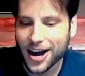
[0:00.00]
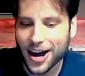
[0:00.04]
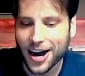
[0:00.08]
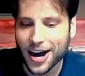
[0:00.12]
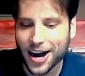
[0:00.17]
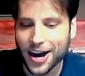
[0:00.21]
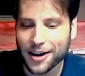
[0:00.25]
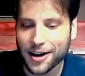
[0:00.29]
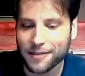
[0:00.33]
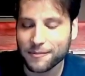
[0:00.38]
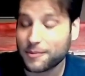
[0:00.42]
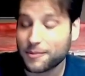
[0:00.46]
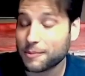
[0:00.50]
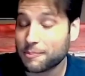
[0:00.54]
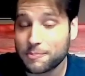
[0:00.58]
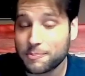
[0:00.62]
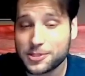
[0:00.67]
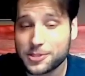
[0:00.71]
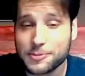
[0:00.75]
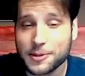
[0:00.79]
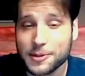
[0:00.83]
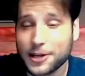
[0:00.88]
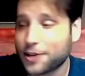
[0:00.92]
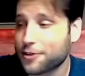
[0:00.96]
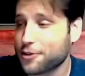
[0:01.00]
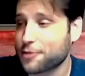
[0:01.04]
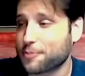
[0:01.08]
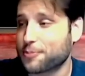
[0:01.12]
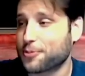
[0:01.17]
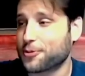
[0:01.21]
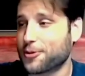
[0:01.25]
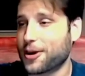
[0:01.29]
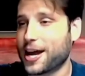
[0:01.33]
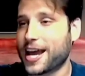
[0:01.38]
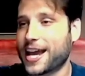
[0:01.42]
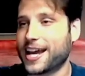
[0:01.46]
uh, speaking of the
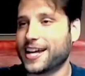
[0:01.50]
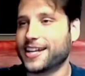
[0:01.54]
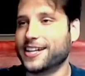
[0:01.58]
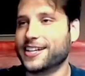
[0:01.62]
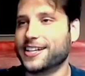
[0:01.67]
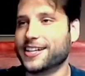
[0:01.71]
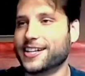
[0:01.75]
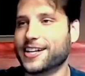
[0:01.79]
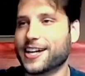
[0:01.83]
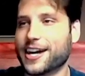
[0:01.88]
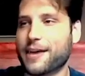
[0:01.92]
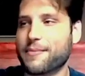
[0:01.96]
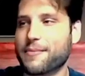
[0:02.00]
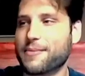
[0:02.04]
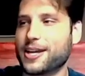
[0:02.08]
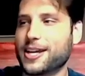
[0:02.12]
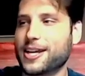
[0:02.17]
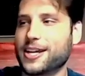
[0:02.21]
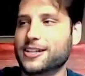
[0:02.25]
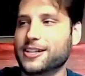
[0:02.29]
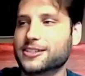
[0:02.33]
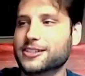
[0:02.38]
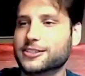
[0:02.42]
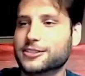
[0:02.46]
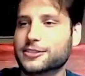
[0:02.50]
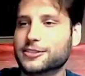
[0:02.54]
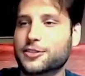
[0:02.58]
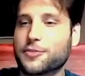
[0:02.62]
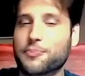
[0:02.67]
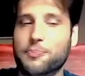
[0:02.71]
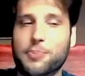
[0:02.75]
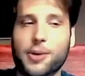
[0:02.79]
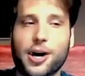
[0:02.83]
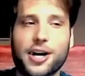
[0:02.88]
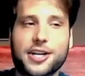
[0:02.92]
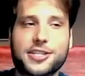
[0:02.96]
parade, I mean, the
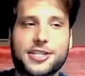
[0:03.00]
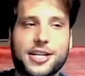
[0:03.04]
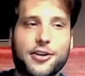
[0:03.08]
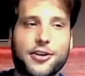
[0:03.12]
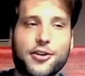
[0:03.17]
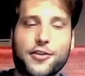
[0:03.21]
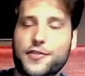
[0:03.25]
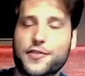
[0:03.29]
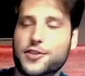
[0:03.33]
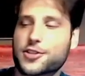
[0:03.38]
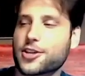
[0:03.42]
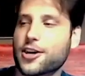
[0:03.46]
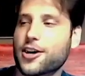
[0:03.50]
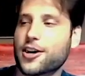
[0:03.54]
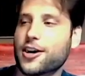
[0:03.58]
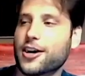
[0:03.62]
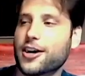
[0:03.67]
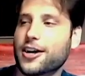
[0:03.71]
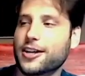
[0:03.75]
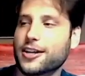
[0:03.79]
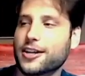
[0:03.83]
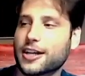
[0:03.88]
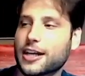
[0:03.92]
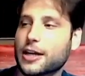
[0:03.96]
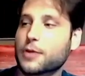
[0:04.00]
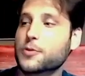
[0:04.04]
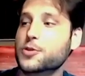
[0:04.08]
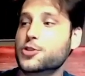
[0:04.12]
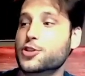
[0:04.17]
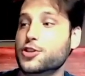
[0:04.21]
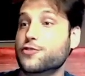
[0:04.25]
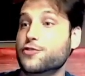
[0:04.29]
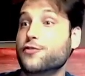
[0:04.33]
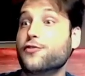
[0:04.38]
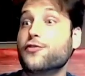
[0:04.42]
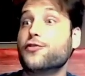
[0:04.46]
bus, I don't know if you saw it, it was
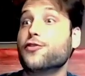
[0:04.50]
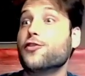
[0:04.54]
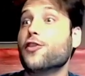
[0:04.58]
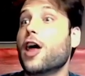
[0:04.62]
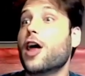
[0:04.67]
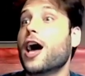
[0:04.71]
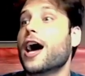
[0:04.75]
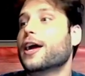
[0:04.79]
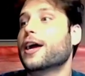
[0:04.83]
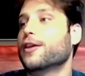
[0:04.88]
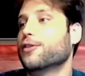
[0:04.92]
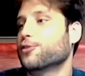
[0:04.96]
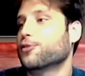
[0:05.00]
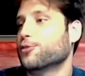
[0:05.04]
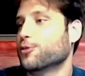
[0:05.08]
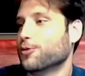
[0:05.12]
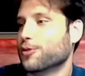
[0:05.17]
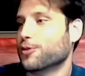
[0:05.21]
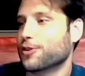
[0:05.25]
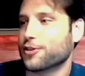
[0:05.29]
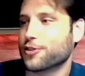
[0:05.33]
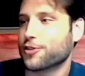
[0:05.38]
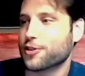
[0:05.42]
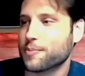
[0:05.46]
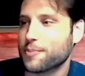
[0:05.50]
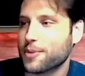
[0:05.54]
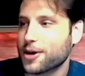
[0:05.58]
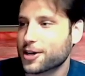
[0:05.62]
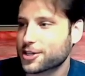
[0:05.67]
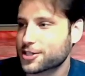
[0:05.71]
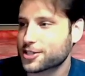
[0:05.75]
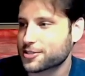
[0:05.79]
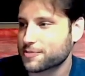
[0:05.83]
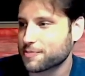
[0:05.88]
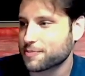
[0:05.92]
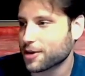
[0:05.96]
just flying through there. The
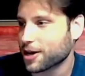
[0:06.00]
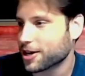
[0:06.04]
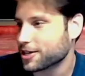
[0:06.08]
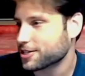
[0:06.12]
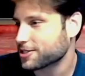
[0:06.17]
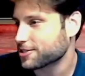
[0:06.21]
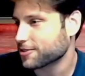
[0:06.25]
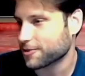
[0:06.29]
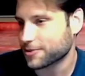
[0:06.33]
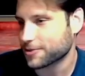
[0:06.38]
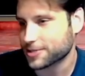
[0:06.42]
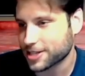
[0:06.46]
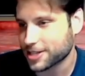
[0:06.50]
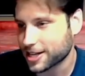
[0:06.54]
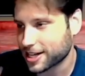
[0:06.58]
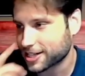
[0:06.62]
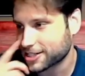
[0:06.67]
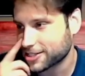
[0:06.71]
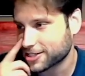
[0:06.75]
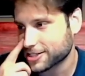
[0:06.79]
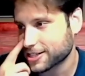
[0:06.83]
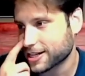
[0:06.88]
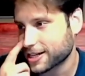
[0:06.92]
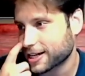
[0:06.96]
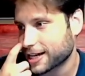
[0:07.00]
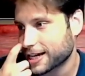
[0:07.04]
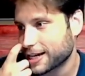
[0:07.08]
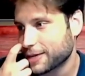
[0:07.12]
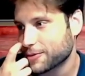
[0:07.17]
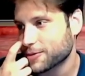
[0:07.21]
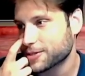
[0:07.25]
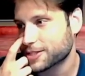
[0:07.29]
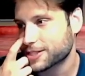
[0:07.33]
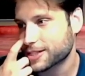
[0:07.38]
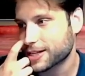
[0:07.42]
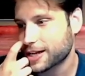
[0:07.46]
Bucks bus was like, yeah, like, dude, was,
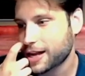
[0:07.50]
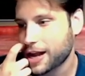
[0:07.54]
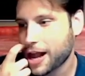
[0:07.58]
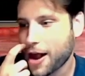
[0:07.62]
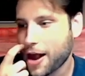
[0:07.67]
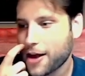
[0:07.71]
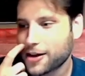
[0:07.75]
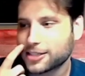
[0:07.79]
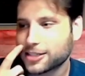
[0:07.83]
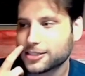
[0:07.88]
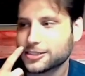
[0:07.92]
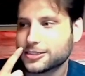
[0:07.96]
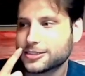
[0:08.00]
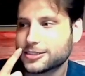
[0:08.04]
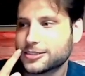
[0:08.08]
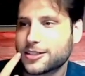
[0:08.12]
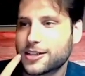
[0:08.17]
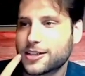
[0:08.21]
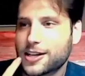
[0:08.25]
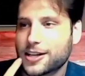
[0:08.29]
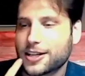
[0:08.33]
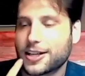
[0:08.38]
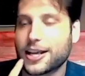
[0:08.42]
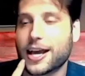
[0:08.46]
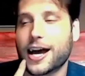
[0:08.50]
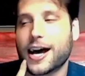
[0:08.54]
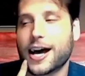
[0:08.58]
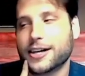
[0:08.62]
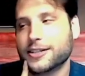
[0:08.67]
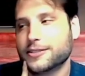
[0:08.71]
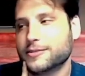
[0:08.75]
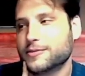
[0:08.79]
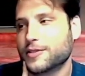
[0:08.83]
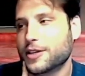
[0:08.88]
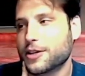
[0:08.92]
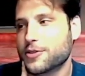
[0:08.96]
they wanted a party. Yeah,
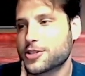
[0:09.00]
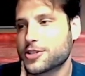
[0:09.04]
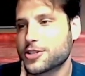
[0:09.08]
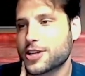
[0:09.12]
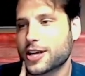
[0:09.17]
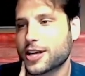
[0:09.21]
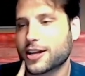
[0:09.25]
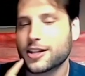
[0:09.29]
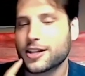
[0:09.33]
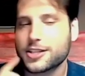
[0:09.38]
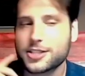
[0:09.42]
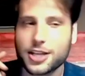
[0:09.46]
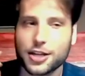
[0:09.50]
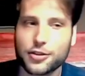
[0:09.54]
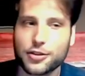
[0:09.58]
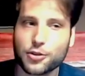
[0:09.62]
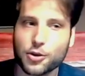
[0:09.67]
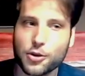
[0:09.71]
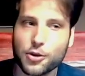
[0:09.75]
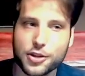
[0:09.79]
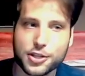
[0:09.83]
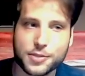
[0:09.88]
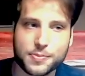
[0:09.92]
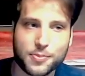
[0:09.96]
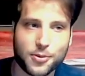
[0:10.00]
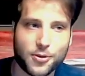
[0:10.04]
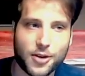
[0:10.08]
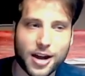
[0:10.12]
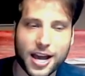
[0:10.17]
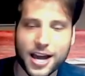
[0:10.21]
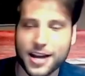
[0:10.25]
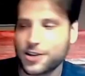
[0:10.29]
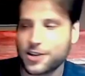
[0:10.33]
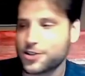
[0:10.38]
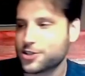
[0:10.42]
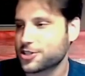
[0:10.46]
he was just like, let's get through this parade
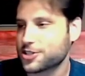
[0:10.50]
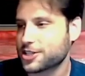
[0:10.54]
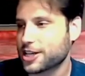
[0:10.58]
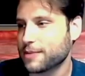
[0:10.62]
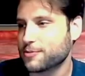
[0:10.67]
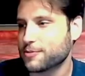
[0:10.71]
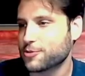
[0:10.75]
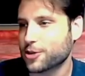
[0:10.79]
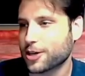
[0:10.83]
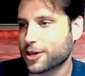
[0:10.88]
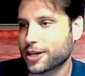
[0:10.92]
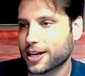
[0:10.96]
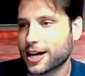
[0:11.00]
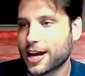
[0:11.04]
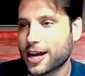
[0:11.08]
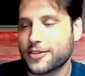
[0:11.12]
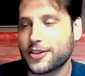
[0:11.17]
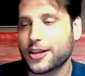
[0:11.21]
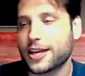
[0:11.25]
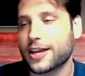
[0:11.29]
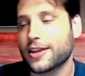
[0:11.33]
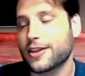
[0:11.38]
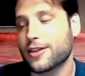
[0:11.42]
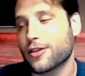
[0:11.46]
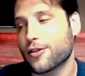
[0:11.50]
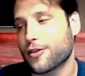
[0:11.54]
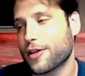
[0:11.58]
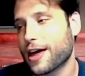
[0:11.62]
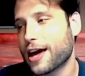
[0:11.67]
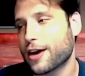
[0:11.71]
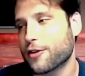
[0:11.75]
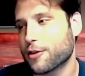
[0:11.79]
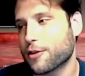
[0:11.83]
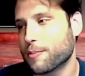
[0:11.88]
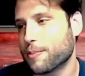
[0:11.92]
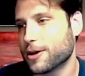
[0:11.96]
and just keep drinking. I think either that or
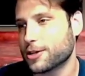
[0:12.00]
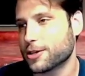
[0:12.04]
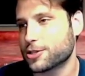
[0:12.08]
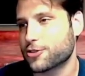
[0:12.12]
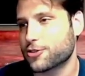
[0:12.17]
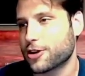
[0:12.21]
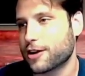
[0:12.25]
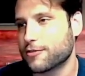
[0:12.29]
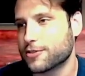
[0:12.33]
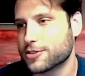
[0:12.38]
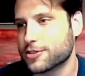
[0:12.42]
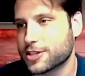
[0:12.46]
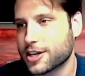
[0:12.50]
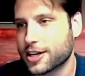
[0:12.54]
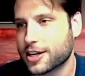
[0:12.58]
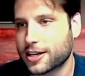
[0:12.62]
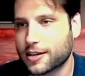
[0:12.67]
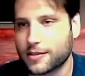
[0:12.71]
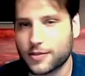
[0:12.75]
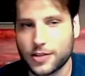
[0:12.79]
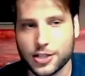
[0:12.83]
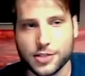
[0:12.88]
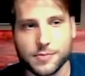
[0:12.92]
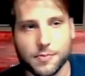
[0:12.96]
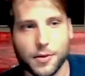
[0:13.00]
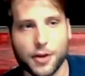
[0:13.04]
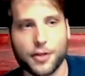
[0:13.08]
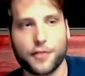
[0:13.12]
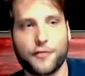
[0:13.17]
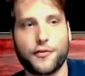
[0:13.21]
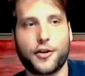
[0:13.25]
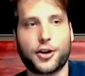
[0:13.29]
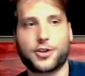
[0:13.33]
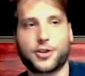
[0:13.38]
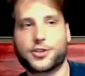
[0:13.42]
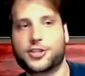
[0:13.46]
the bus drivers like, these
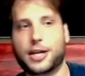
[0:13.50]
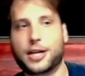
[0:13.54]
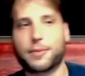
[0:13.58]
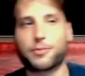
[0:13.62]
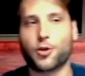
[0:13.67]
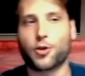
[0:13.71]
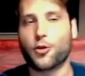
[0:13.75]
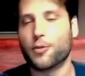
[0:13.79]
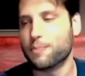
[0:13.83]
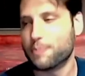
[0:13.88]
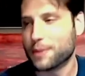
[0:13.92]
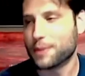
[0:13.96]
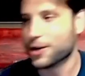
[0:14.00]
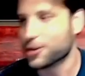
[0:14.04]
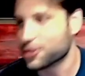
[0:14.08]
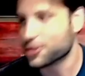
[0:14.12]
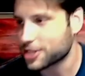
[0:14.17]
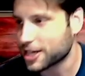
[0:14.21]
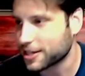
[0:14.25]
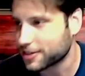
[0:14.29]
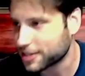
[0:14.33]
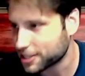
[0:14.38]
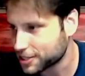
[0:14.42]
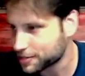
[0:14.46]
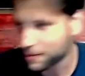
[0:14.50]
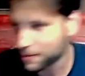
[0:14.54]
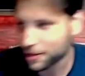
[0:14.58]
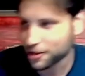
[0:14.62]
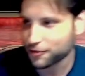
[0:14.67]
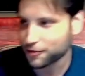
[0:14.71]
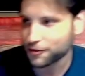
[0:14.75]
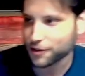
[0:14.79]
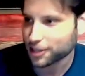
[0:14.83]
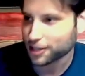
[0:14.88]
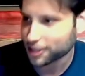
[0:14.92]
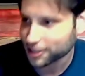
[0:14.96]
motherfuckers keep throwing beers at this
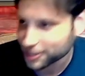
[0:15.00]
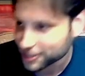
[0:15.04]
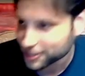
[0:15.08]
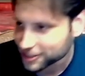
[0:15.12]
motherfucker.